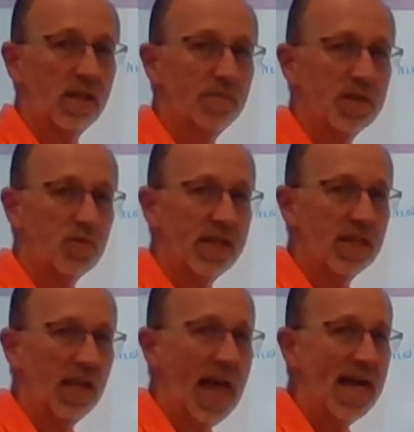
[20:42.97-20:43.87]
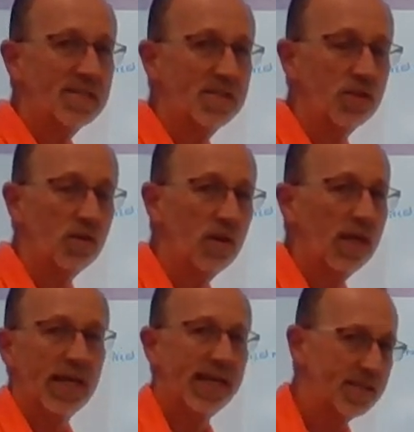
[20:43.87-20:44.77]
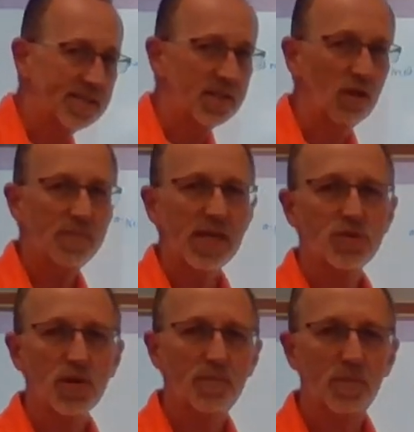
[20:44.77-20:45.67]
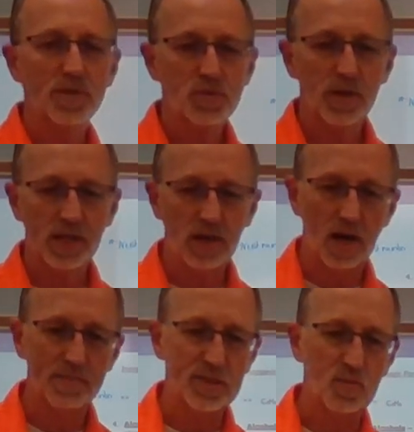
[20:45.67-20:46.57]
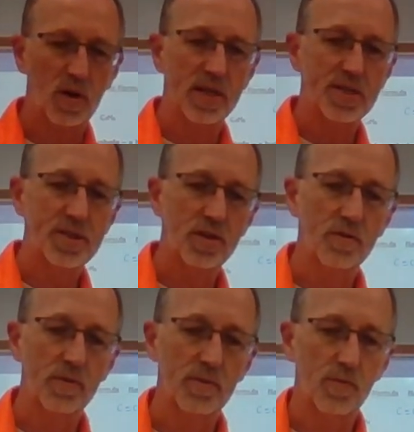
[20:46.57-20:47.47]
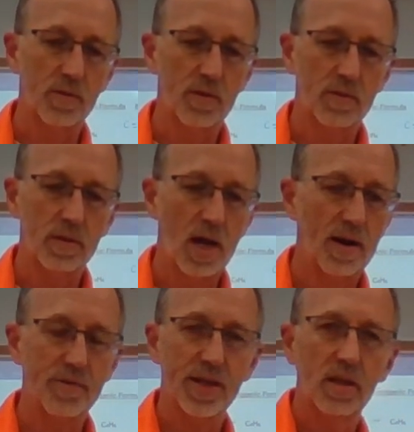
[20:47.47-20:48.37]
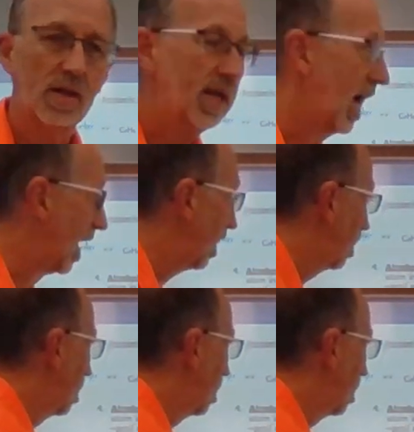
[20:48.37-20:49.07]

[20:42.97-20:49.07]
between the last 2, it'd still be a triple between carbons 1 and 2, or however you look at it.